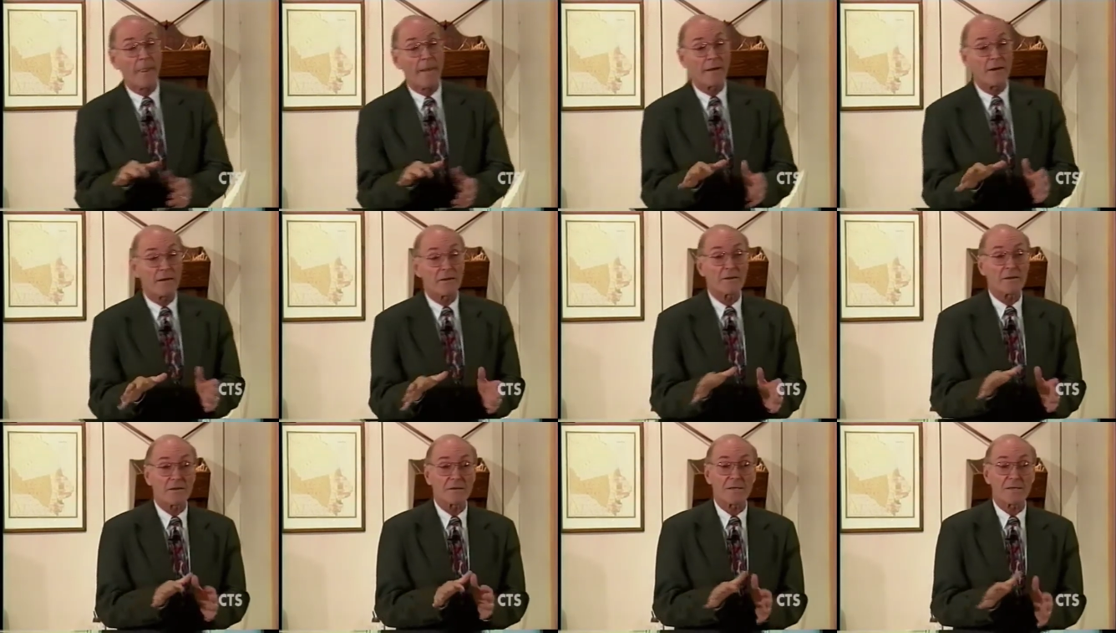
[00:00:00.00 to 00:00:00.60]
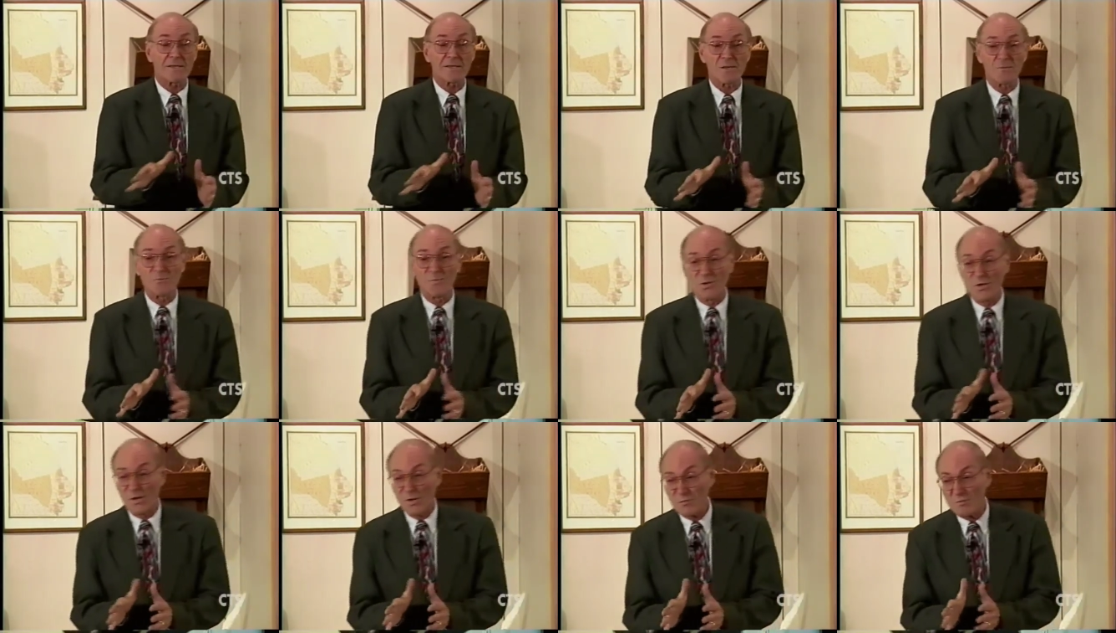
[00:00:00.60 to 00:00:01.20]
And I think that's
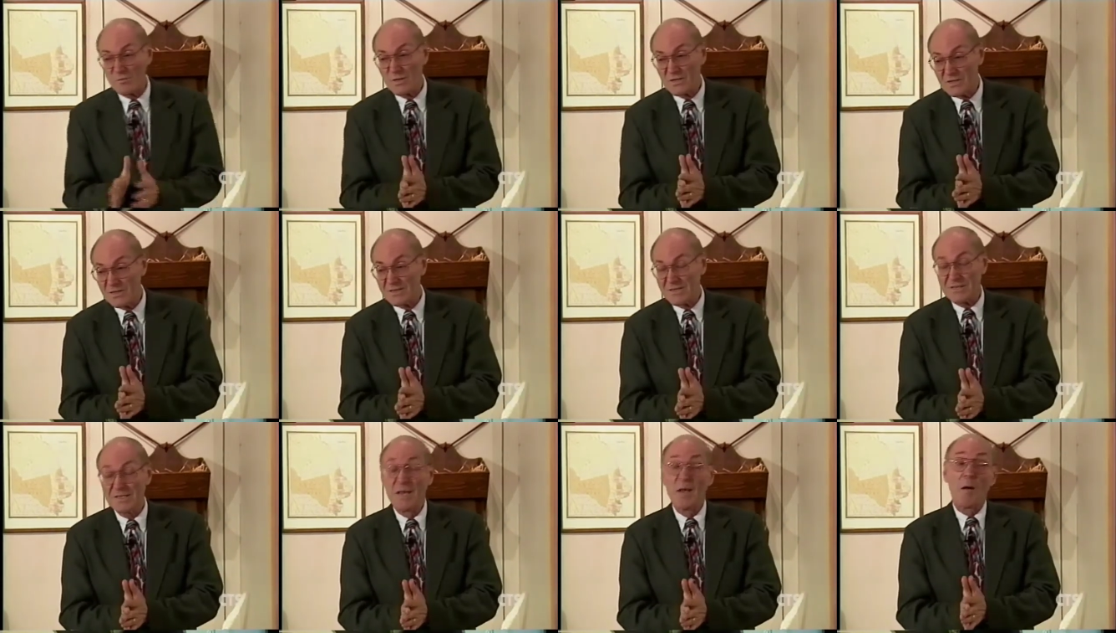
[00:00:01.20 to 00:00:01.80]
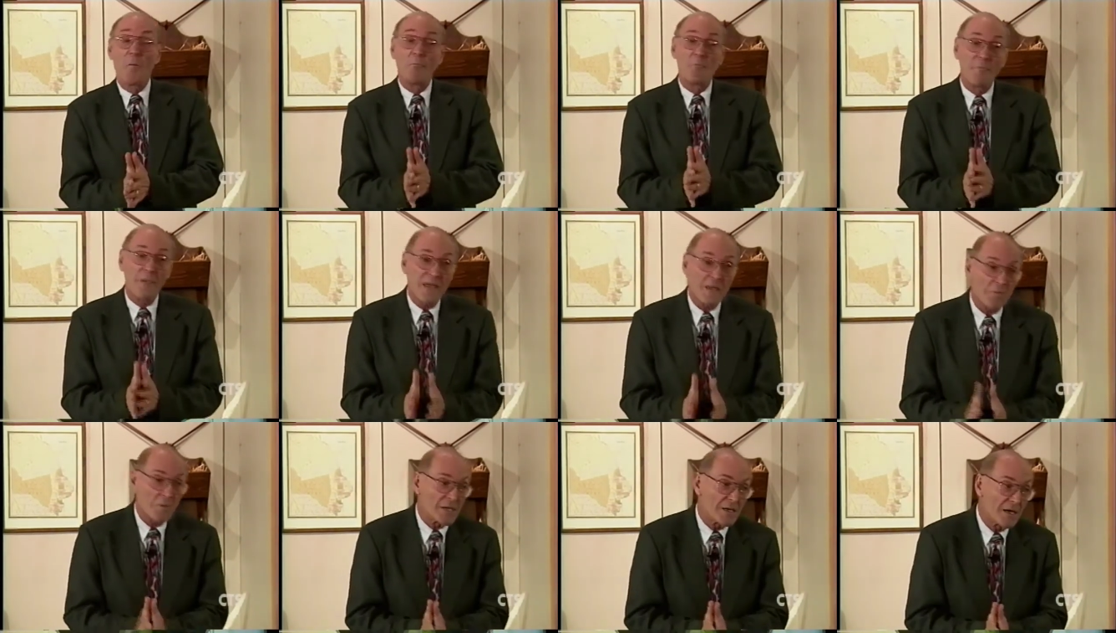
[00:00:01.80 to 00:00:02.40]
important because
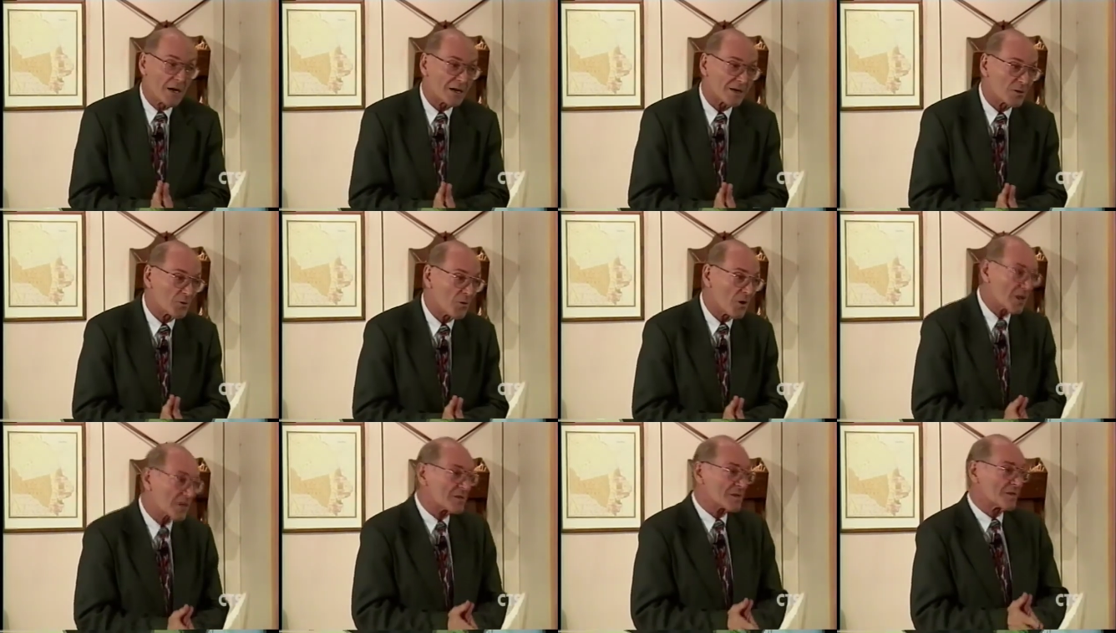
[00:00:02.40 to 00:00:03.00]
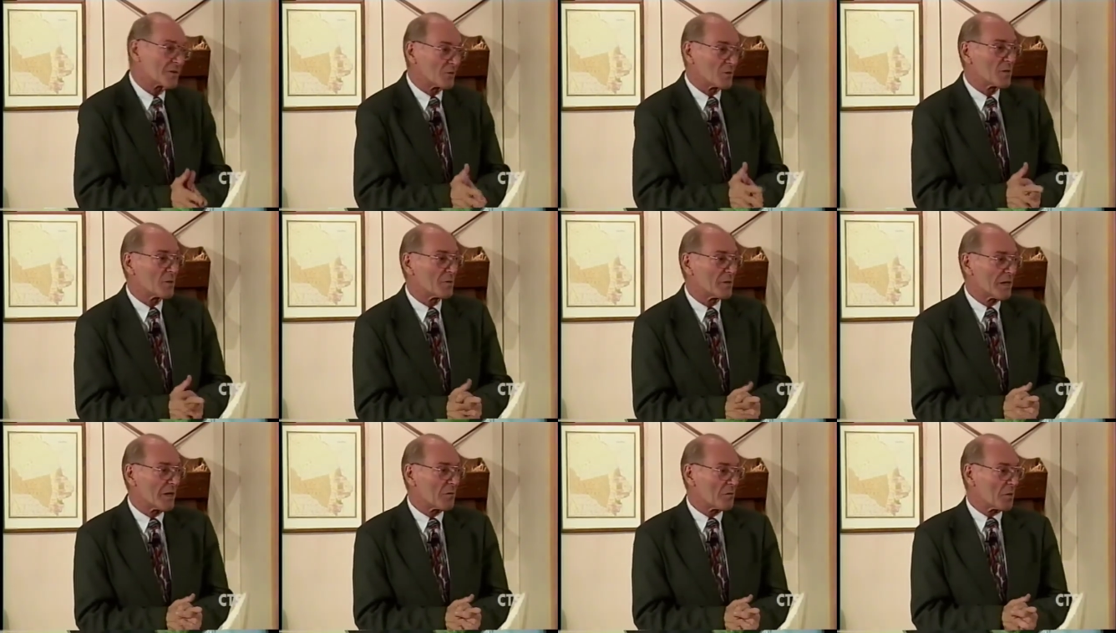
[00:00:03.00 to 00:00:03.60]
maybe Dr. Watson would have
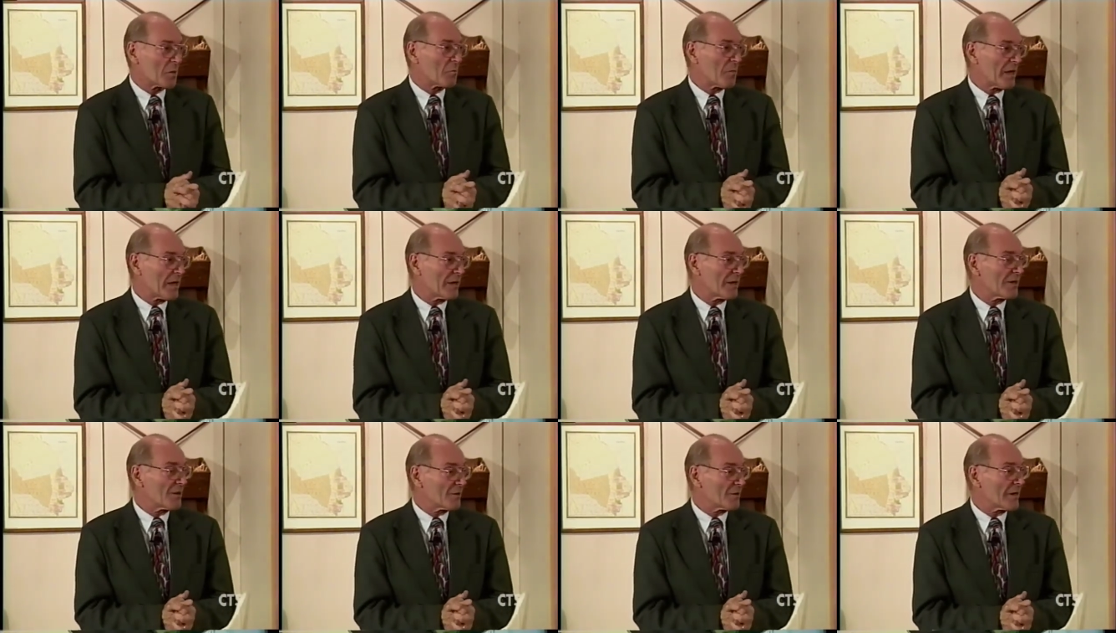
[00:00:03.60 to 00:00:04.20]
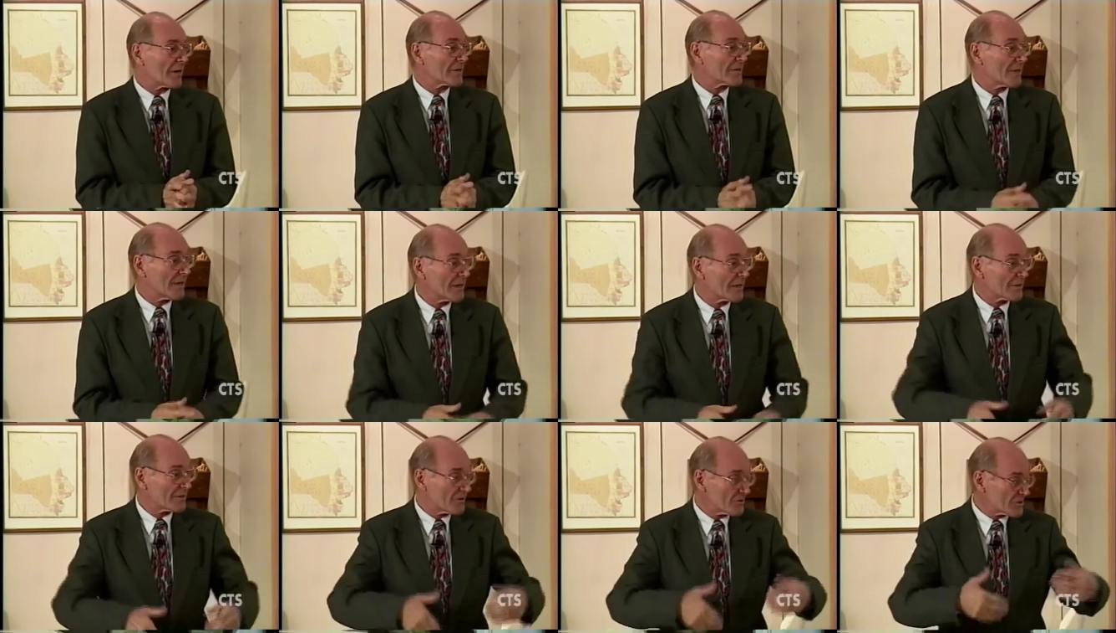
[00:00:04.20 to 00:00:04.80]
been able to make a correct
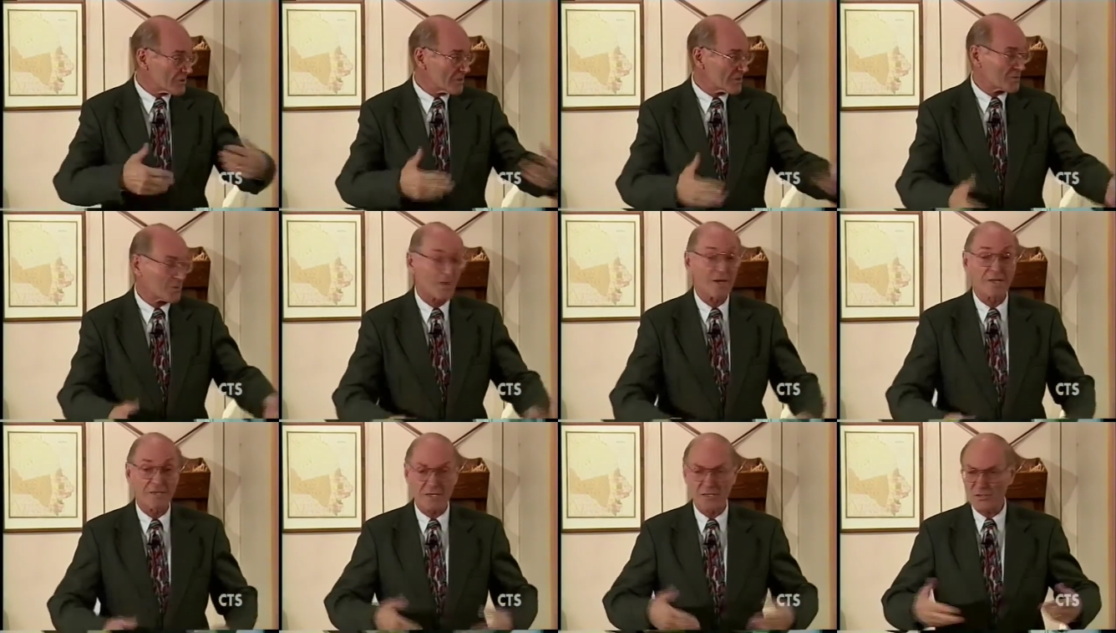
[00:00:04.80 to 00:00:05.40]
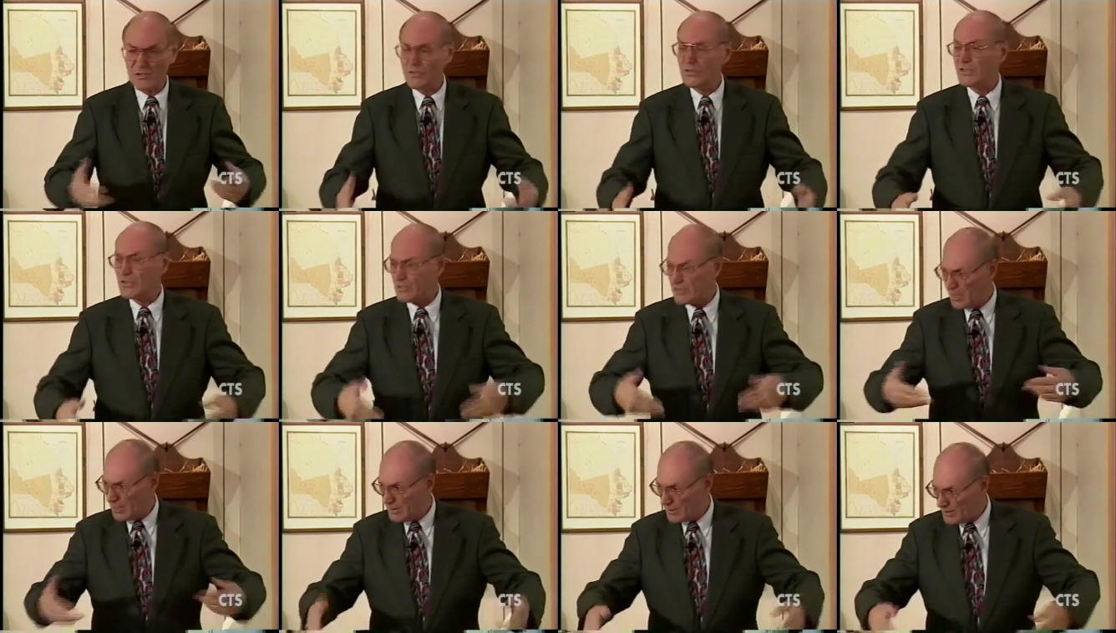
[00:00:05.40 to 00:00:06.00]
diagnosis, whereas it took
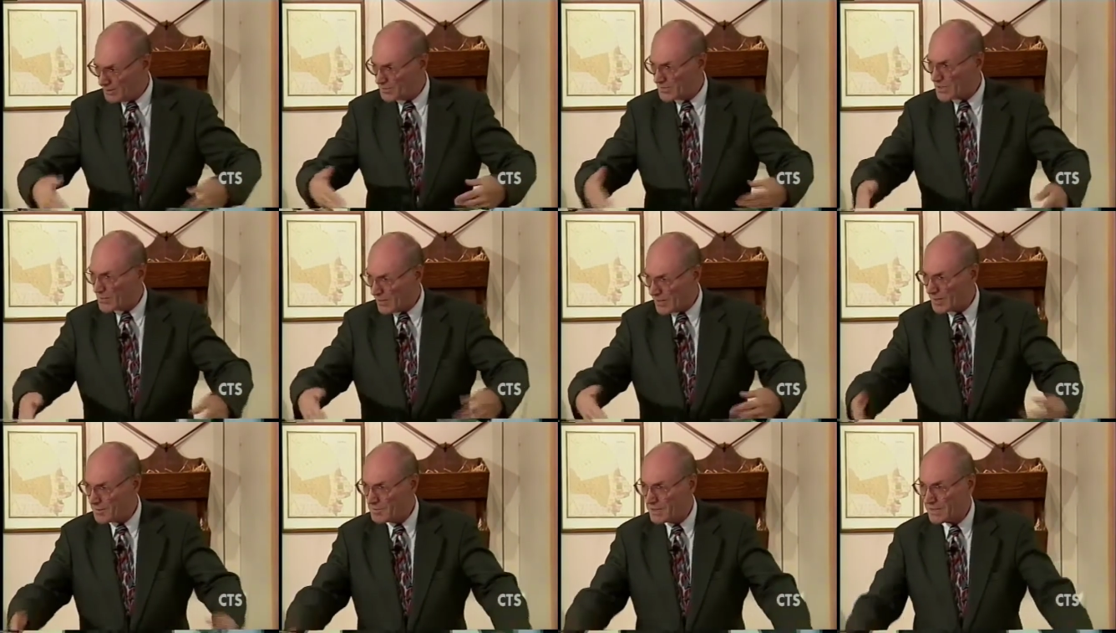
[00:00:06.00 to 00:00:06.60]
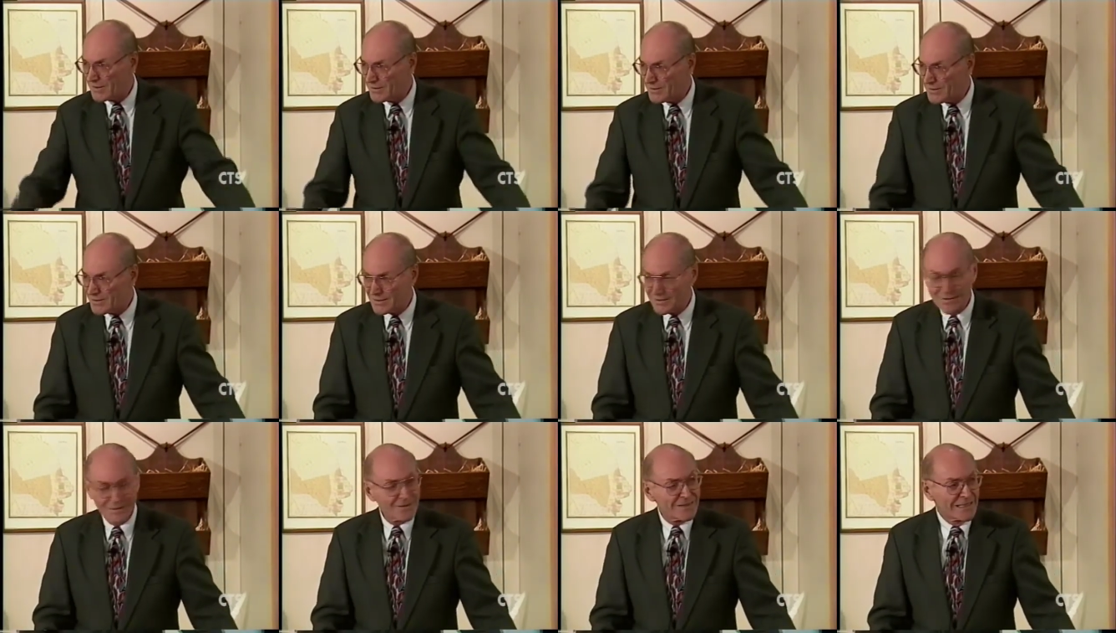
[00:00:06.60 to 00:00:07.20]
Sherlock Holmes quite a bit
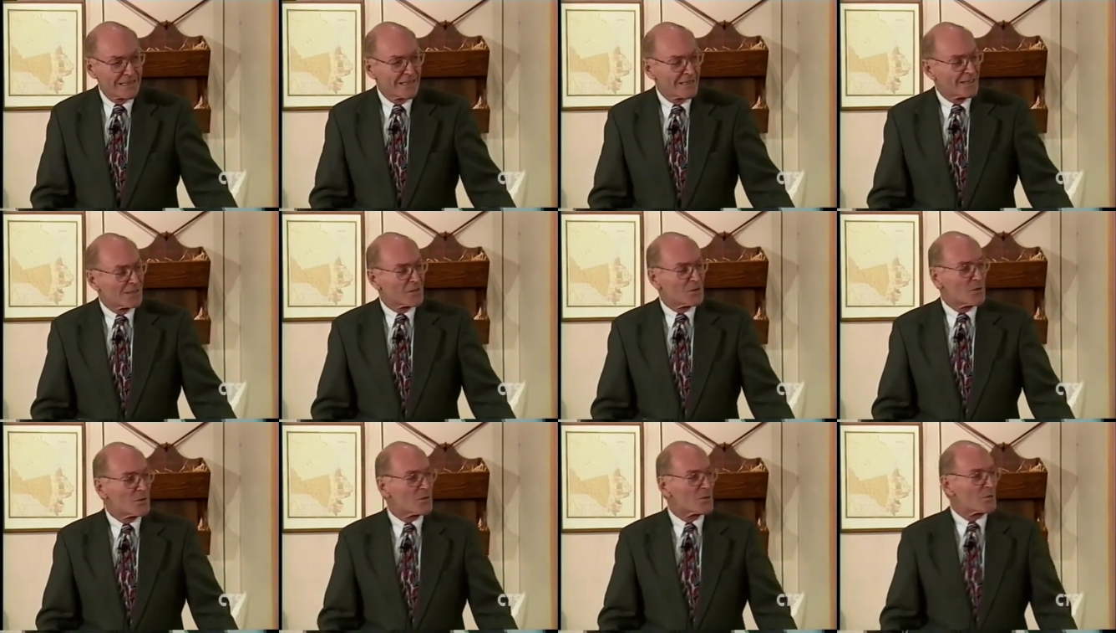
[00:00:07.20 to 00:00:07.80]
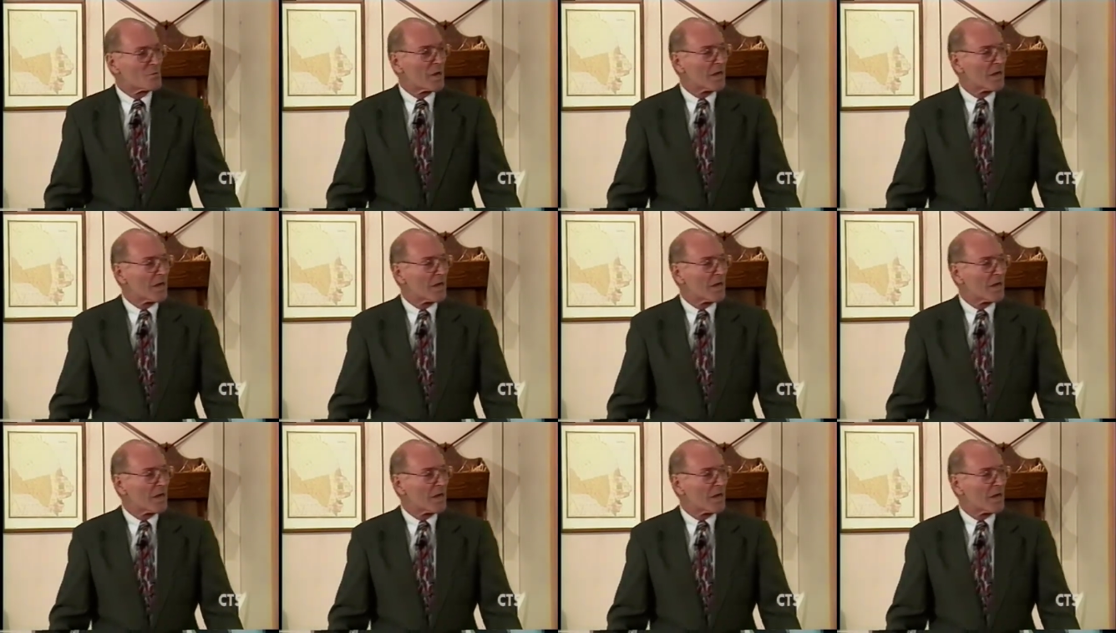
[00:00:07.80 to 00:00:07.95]
longer to do the